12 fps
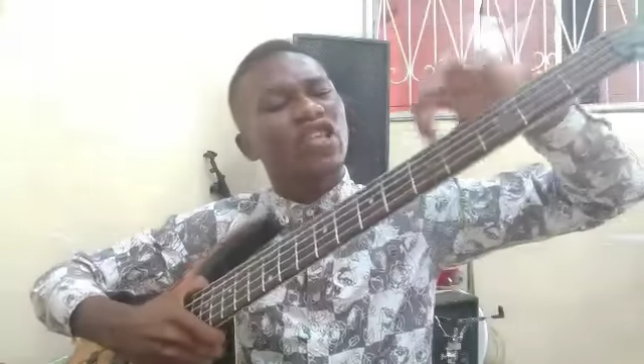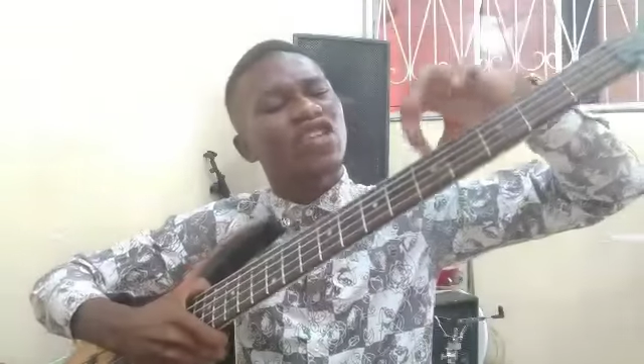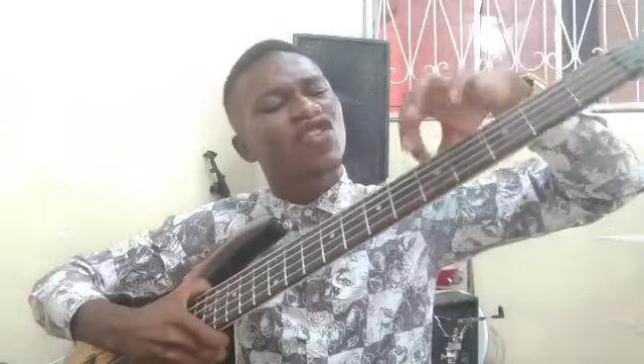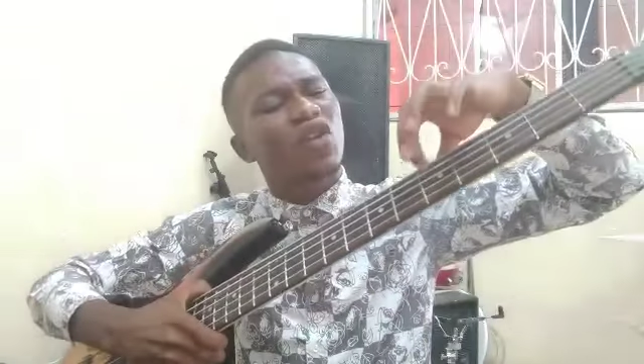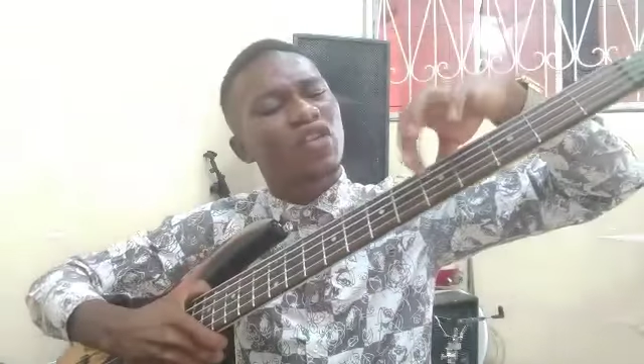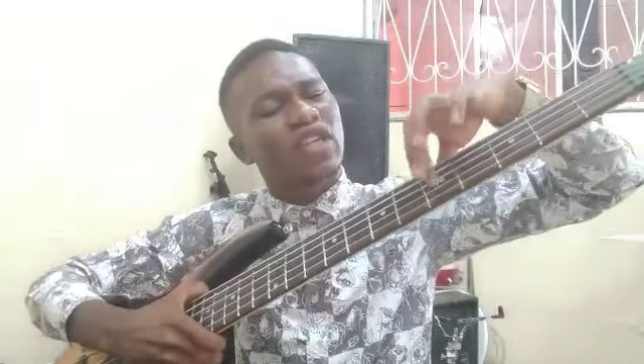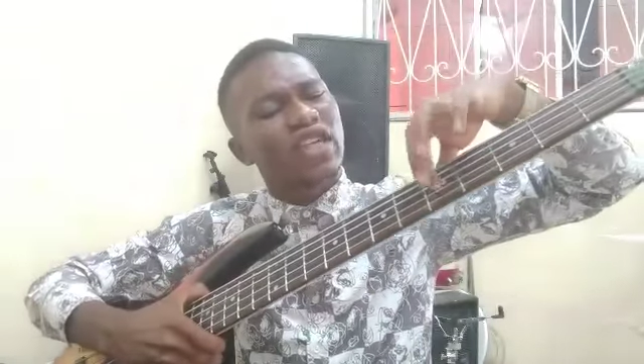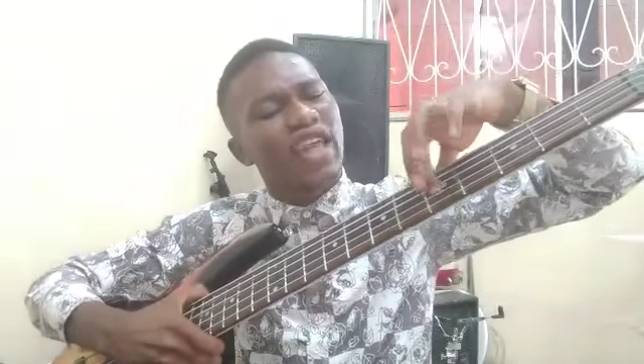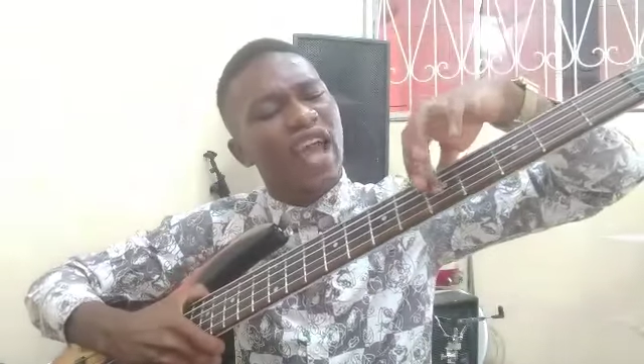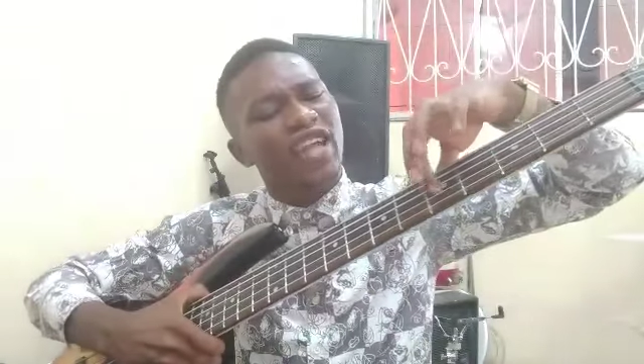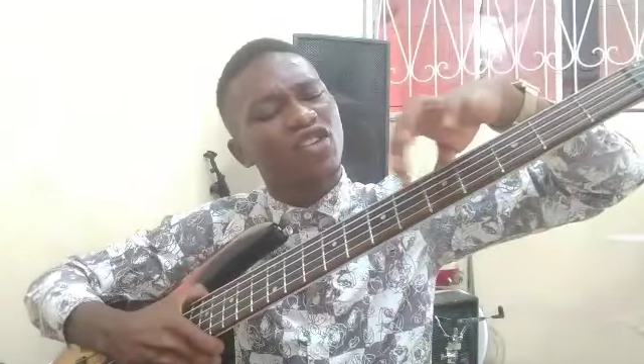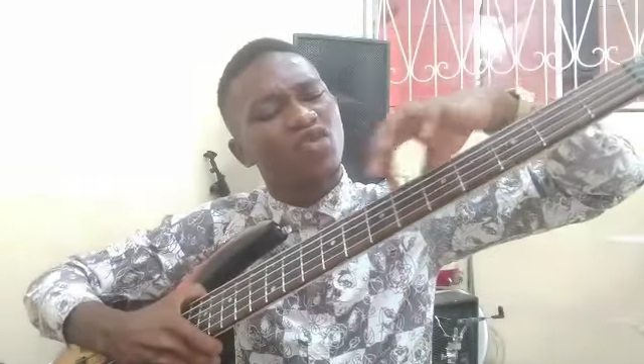This dotted
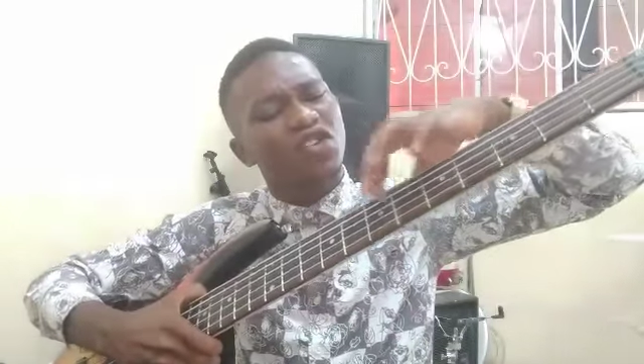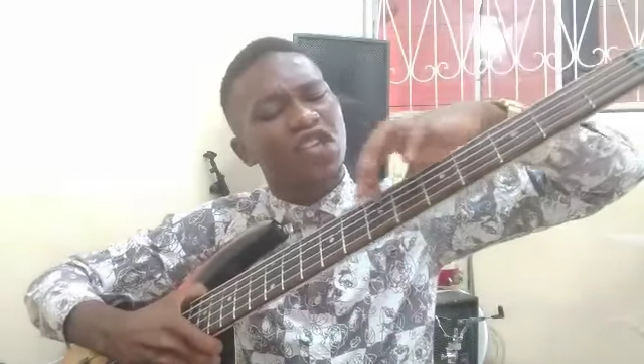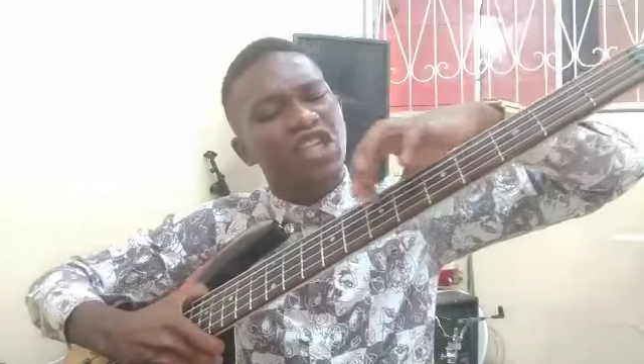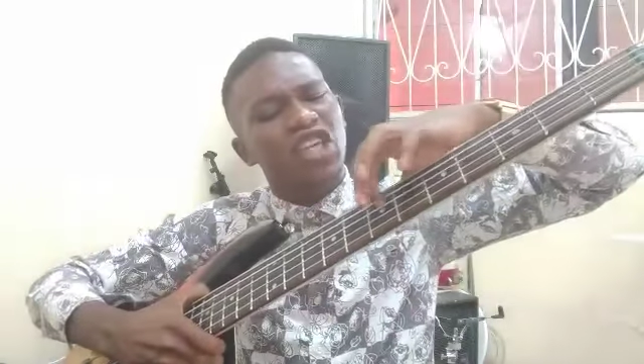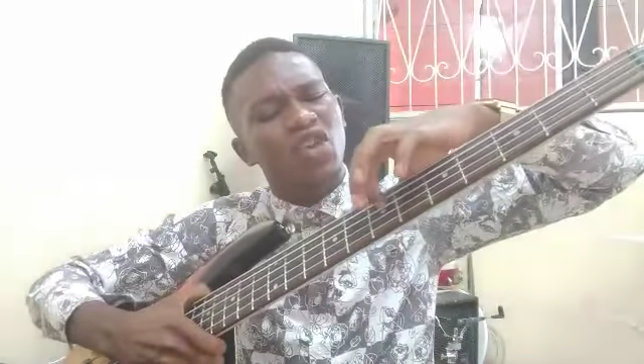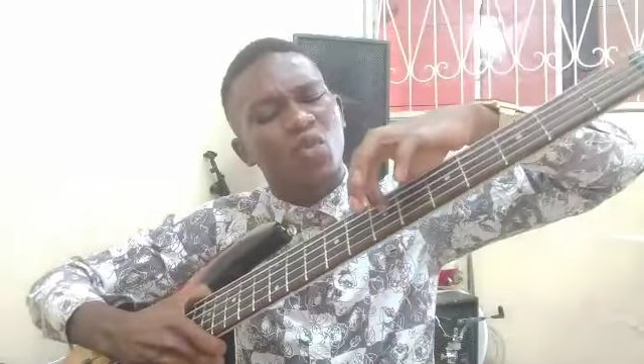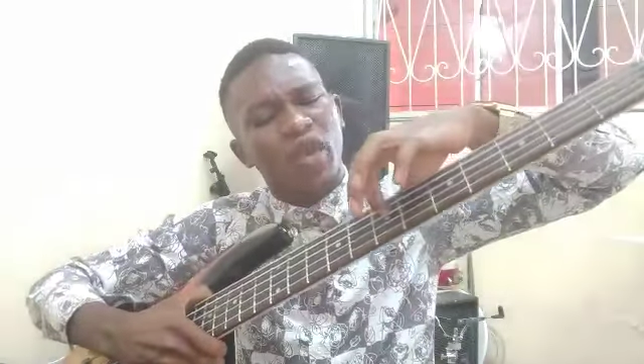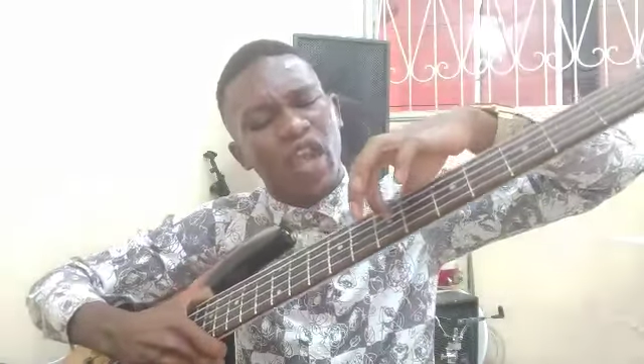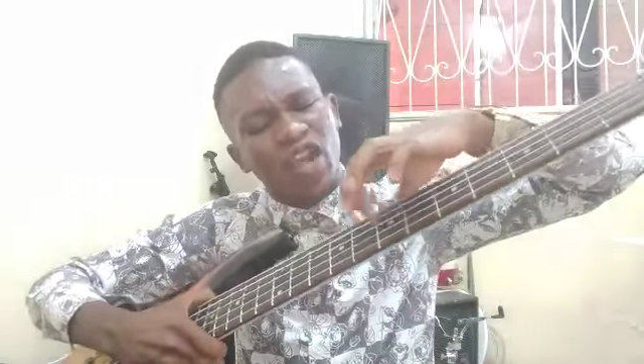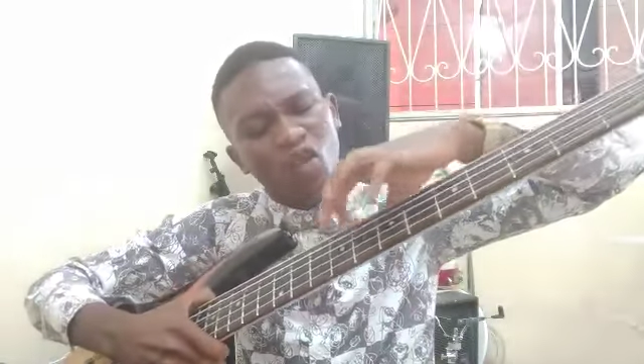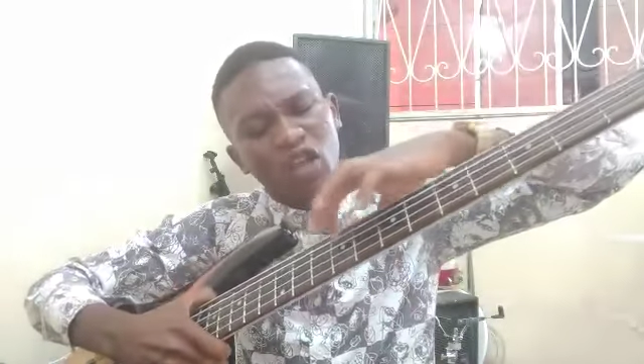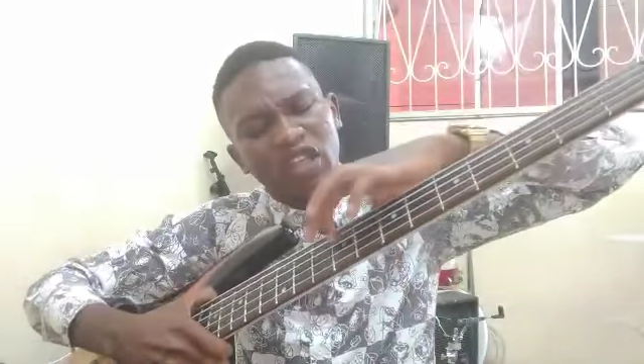line you see, we
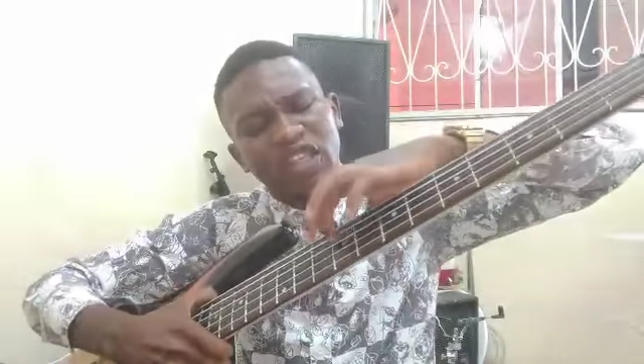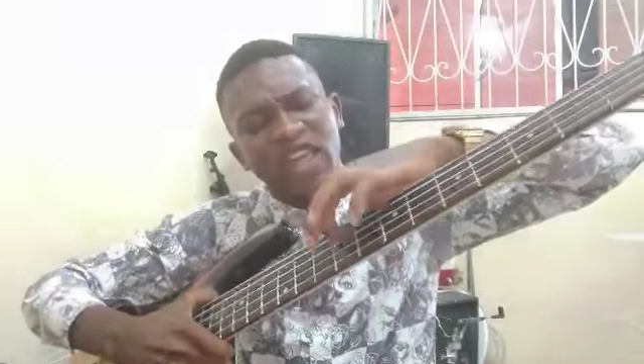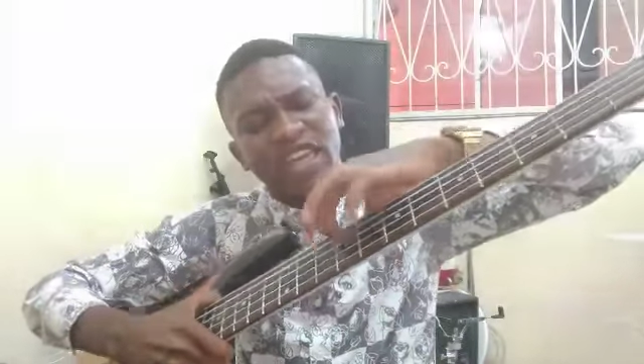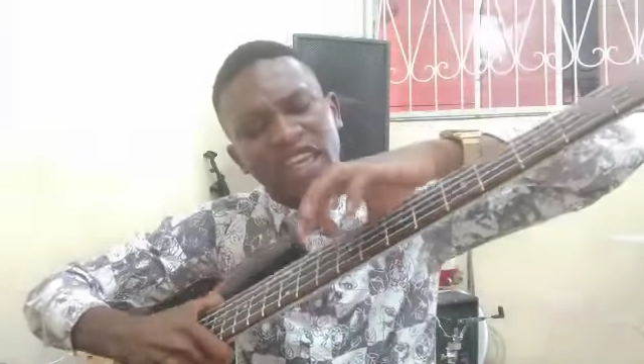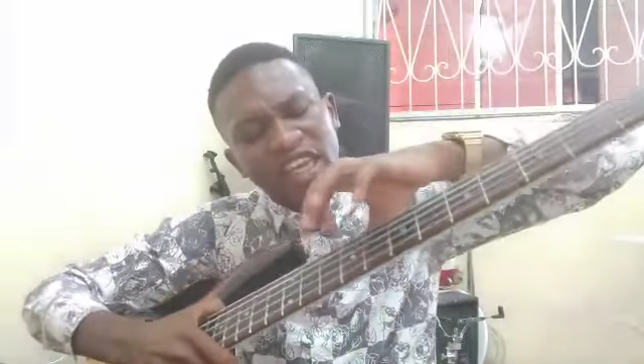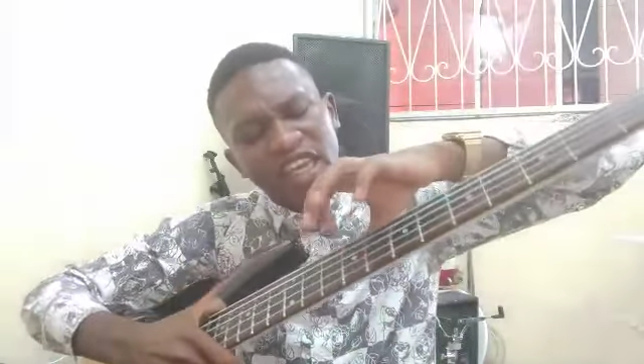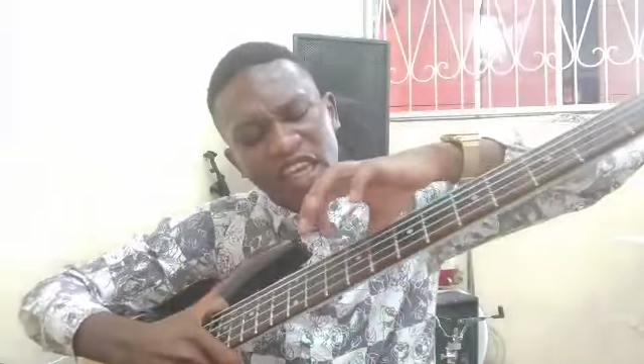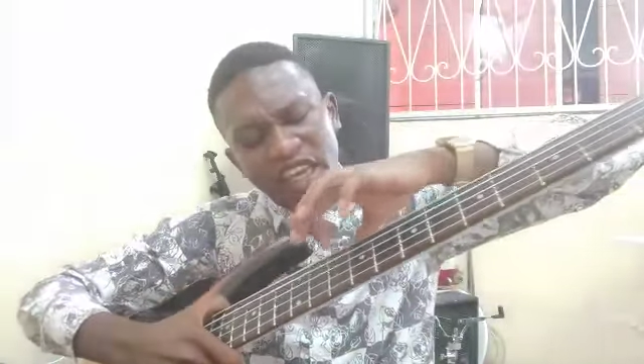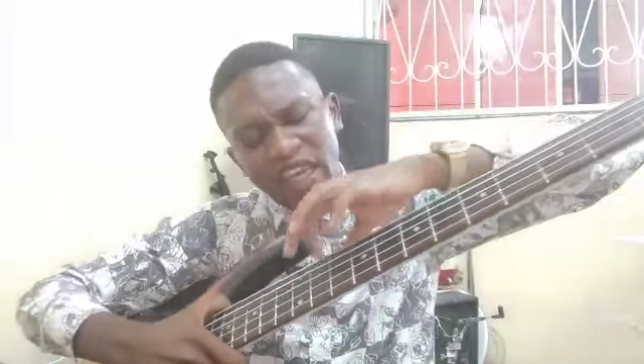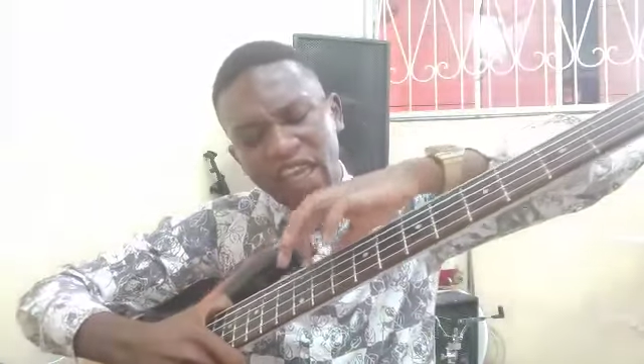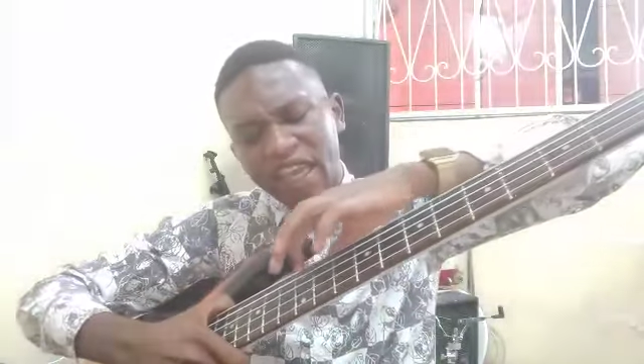can call it the key